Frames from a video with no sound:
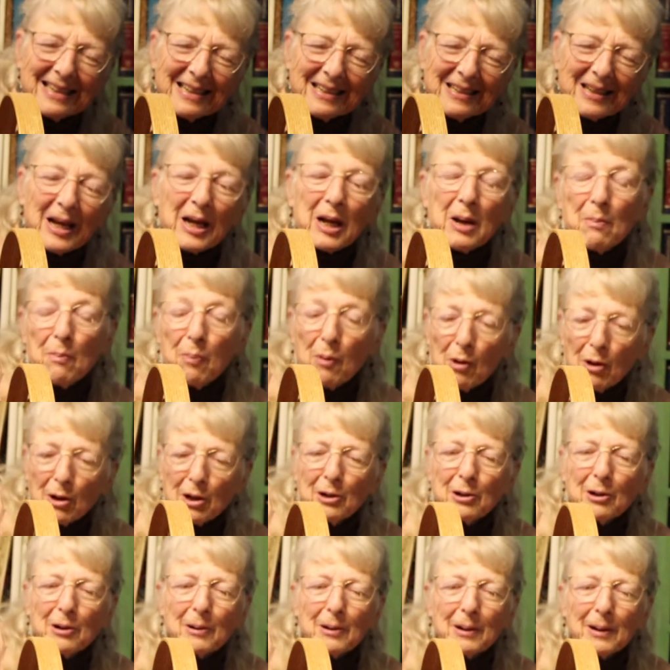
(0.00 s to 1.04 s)
like a
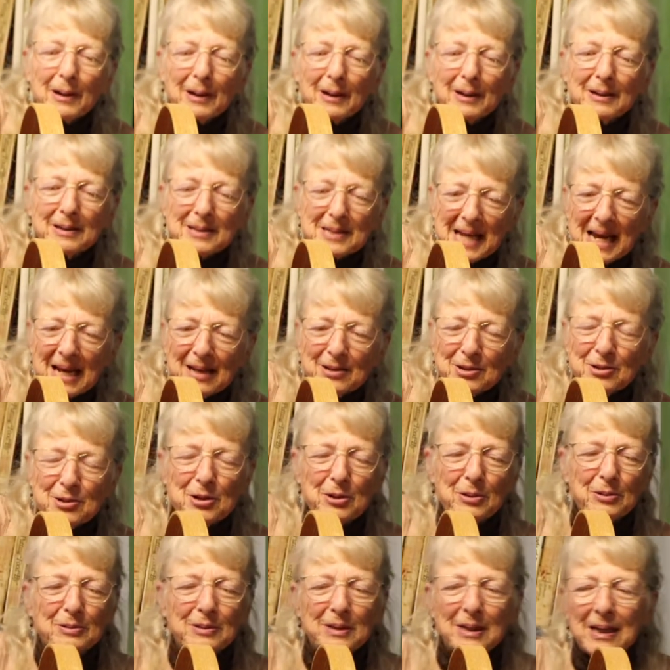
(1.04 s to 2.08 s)
book or a
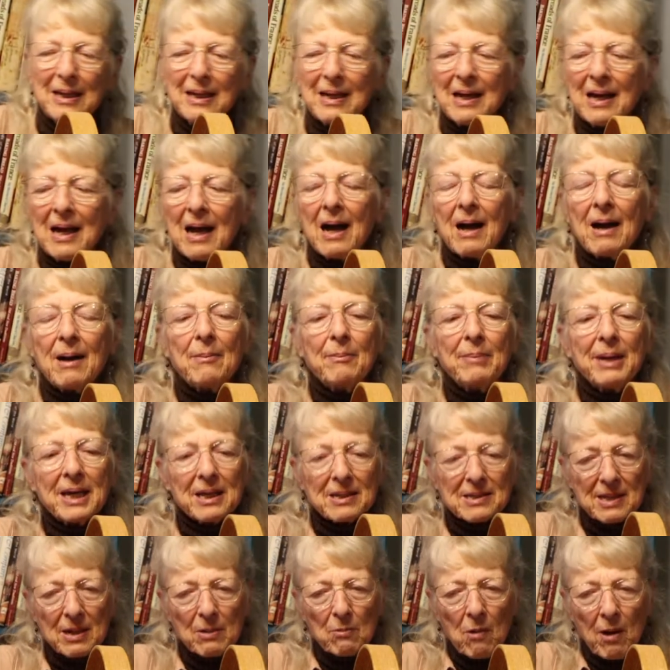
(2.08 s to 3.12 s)
sandstone,
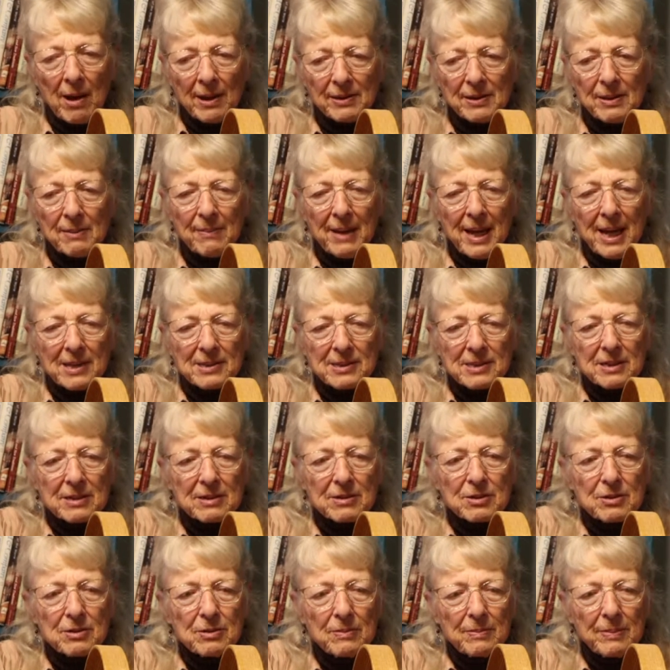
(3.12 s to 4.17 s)
because I want the
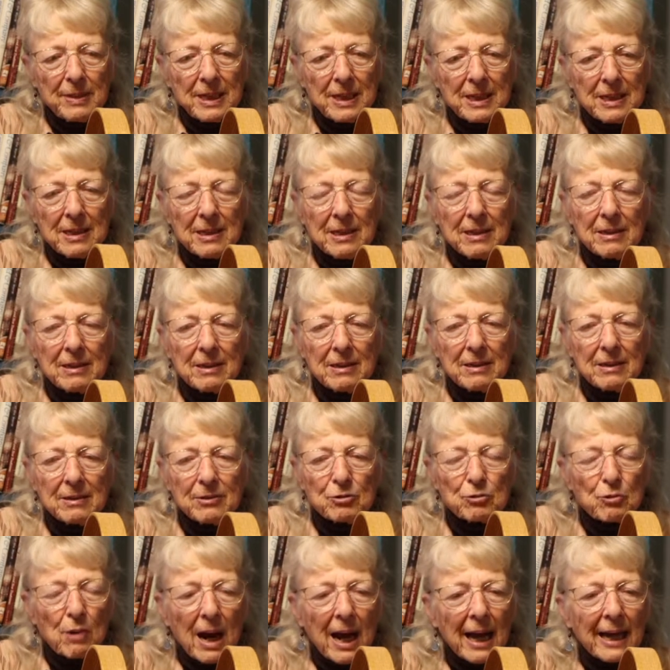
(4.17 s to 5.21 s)
basket to be
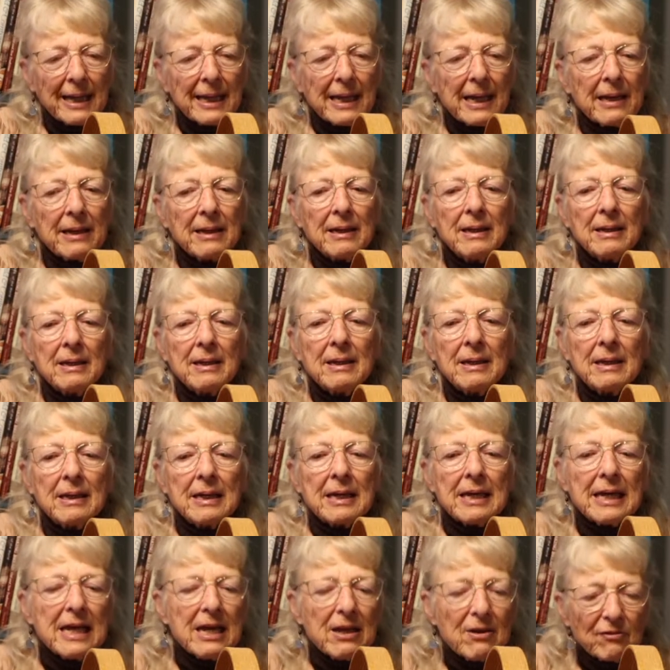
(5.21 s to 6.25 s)
drying
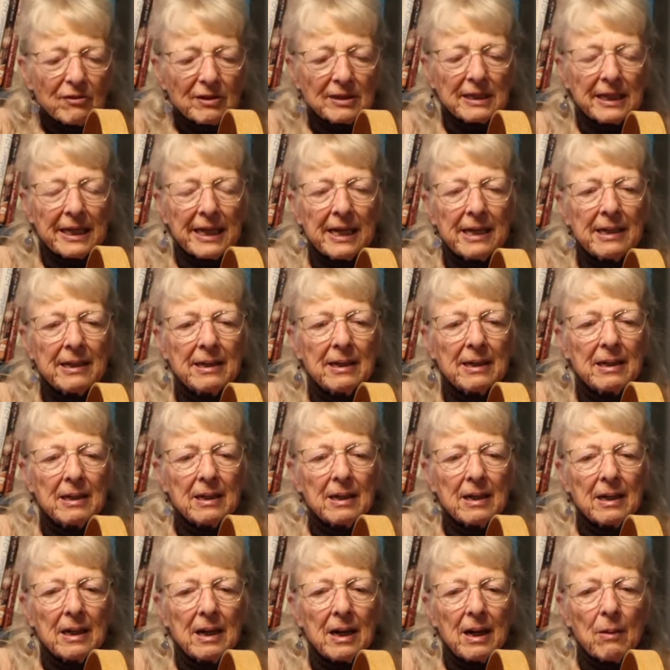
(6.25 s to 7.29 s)
evenly.
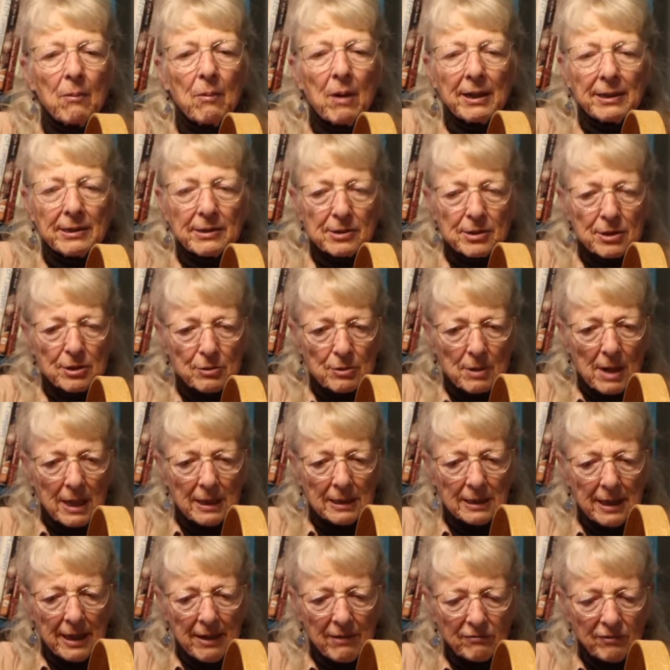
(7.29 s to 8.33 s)
I want it to dry
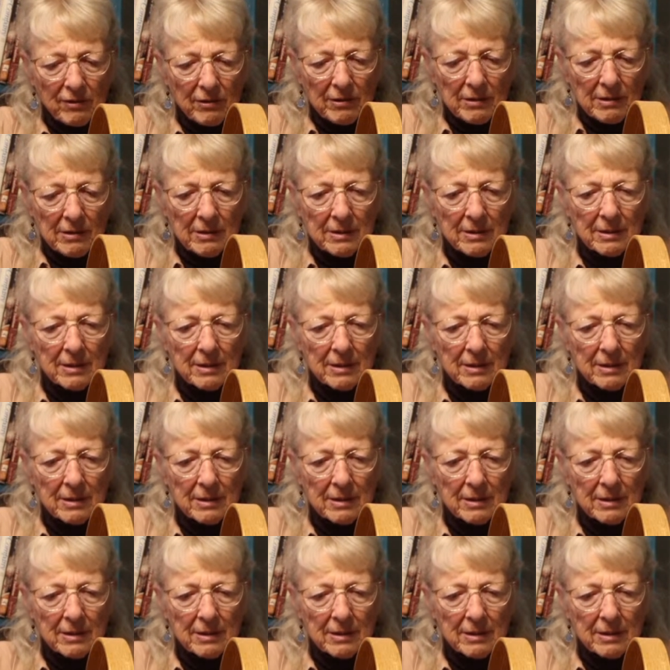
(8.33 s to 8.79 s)
level.